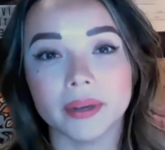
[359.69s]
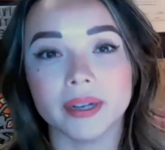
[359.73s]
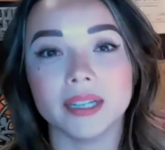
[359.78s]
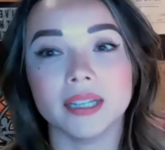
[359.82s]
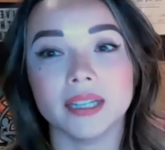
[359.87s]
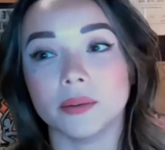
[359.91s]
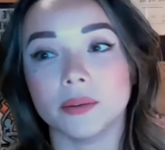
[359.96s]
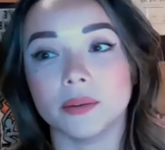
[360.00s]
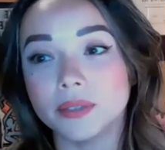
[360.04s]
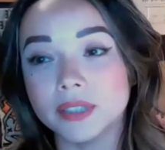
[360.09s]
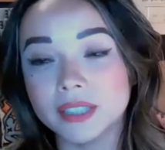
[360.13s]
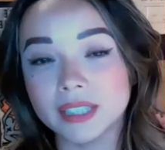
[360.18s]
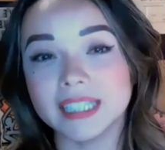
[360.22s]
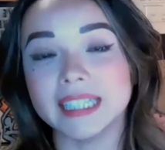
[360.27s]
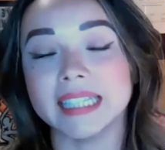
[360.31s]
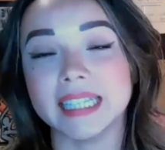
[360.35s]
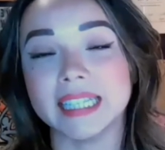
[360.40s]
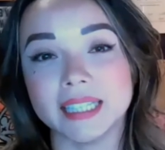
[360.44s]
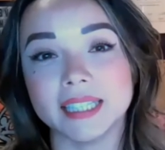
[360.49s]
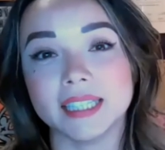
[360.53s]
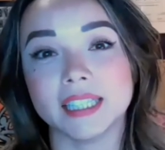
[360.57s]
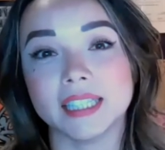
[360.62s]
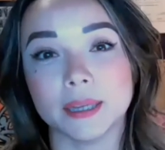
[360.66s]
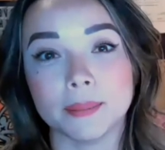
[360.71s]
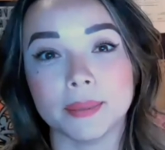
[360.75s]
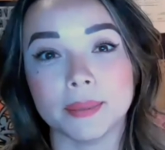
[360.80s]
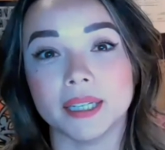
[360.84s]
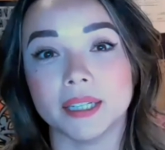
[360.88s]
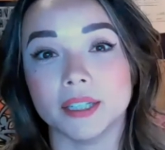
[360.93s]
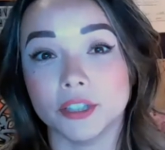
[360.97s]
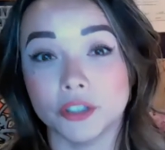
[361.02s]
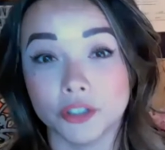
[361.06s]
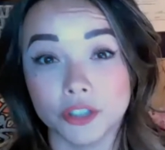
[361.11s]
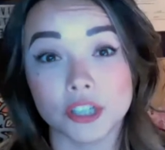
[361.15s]
I really needed
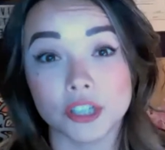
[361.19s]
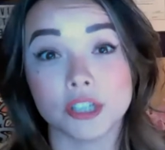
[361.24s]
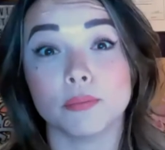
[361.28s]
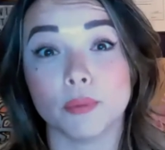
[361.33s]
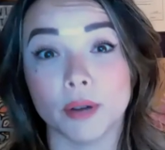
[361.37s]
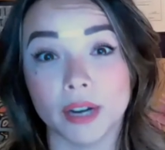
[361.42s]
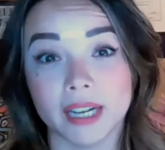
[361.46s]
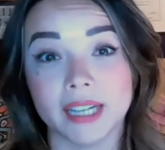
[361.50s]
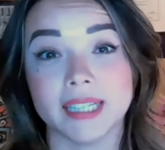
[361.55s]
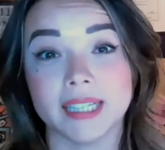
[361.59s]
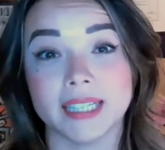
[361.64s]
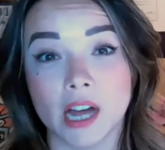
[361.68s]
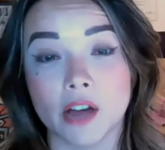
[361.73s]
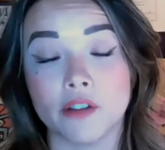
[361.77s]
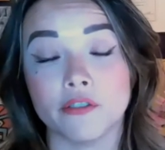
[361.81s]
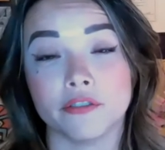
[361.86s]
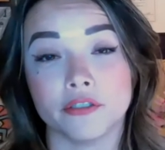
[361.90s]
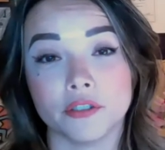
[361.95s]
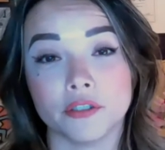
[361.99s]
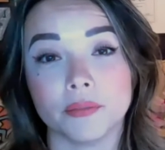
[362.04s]
somebody to just break it down